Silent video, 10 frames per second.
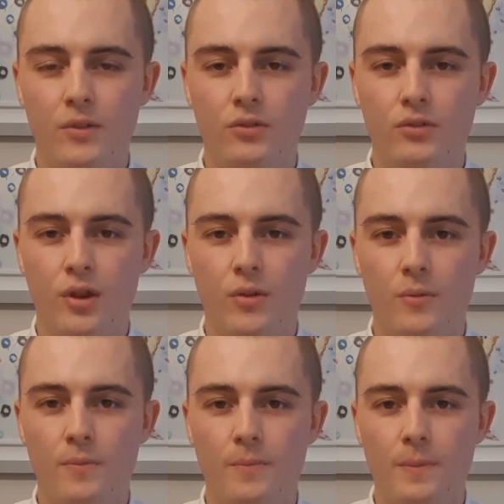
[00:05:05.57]
So
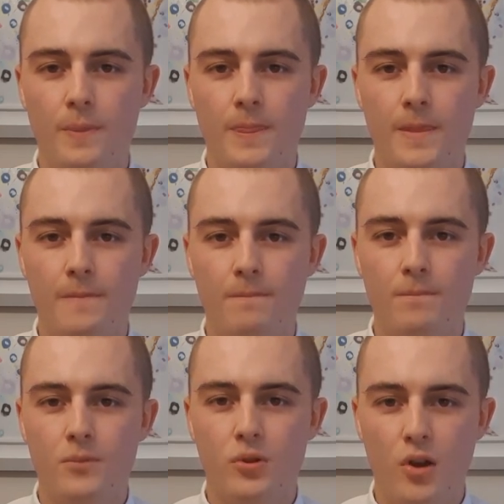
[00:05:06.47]

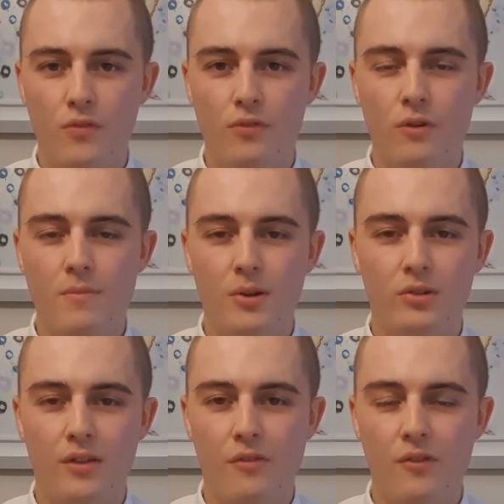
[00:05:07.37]
go for it, because
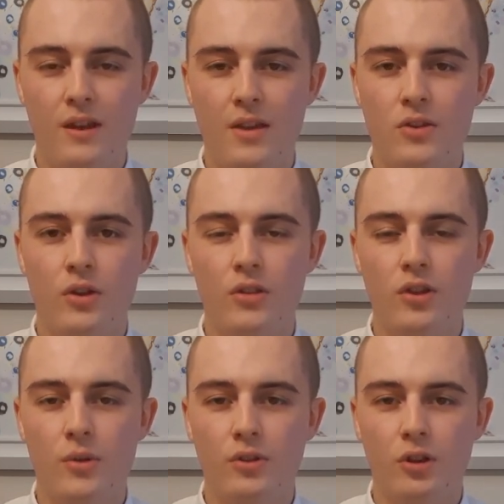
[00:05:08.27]
everything that you're going to
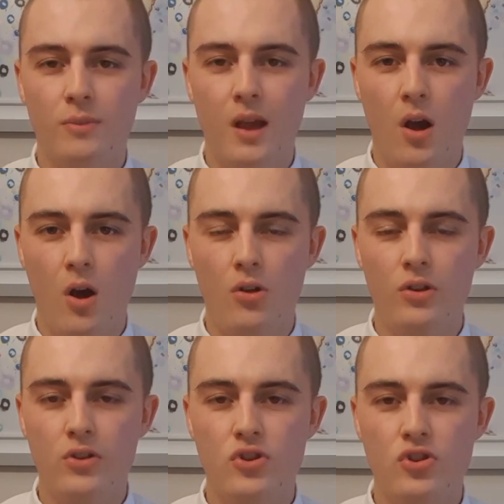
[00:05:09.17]
do is going to be hard.
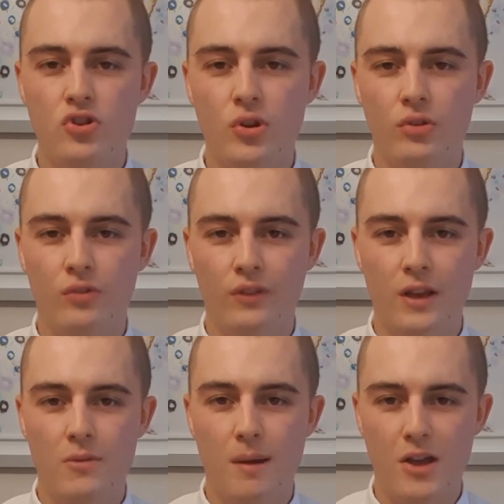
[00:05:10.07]
You should choose something that
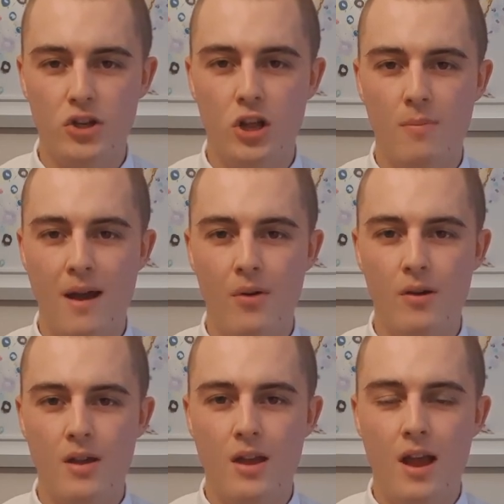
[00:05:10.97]
you're passionate about
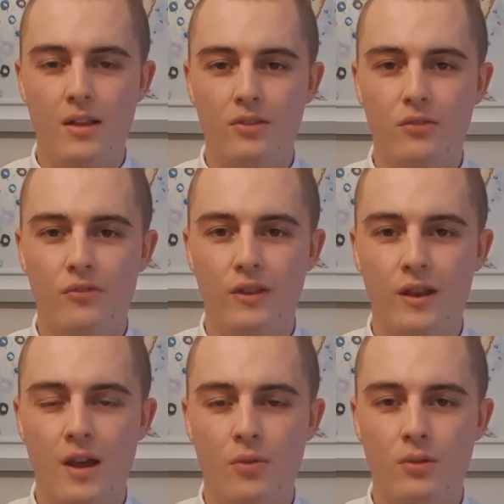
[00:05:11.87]
and something
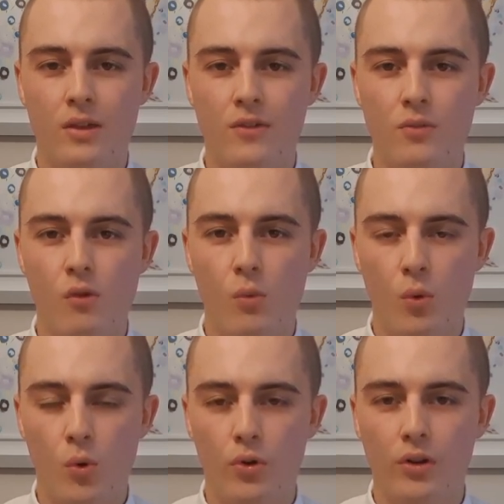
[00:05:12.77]
that will give you a
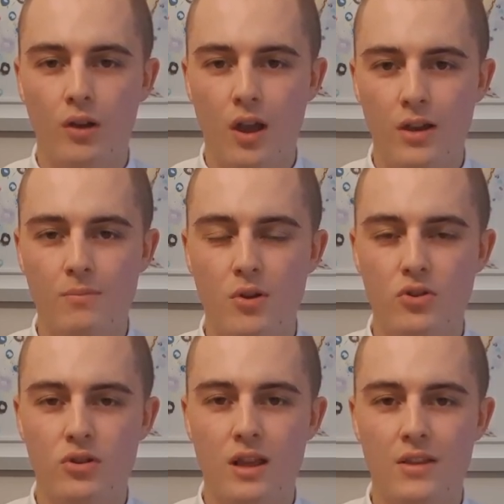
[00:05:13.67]
reward, like the
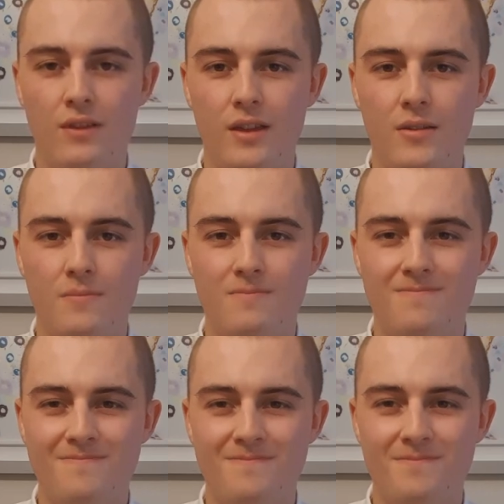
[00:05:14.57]
Merchant Navy.
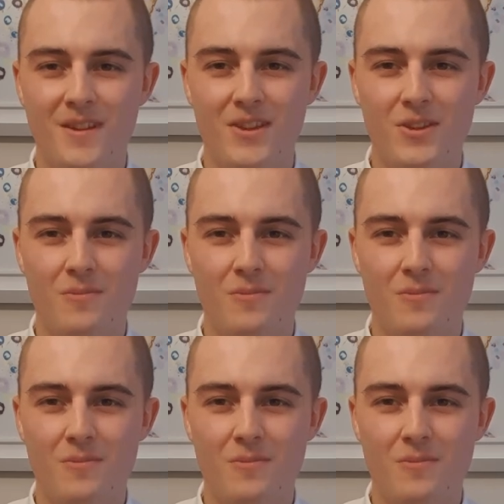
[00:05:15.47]
Thank you.